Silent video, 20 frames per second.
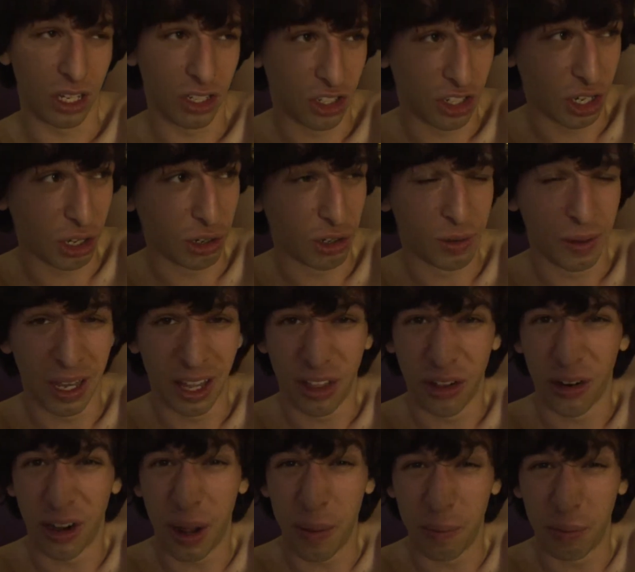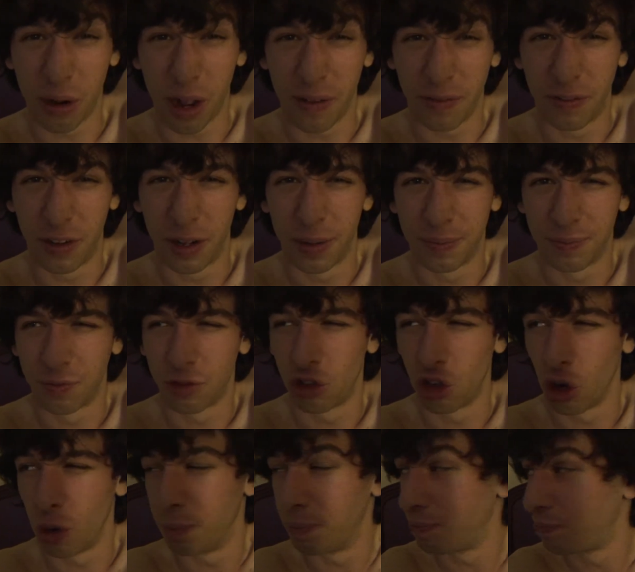Excuse me, they're an improv. Took Twenty minutes
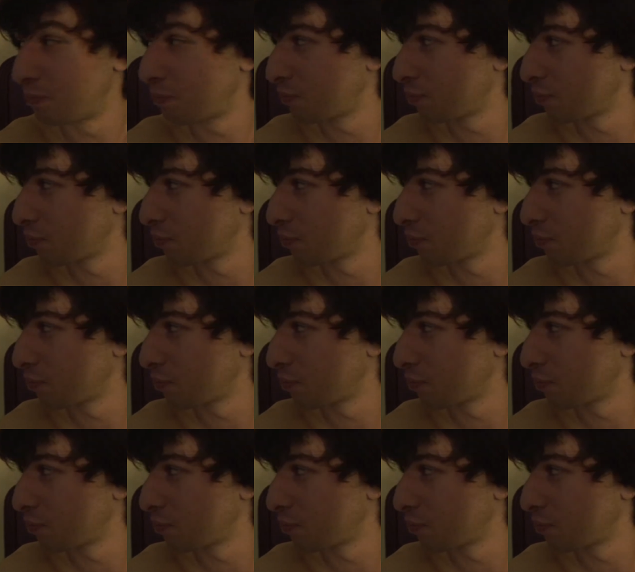to get here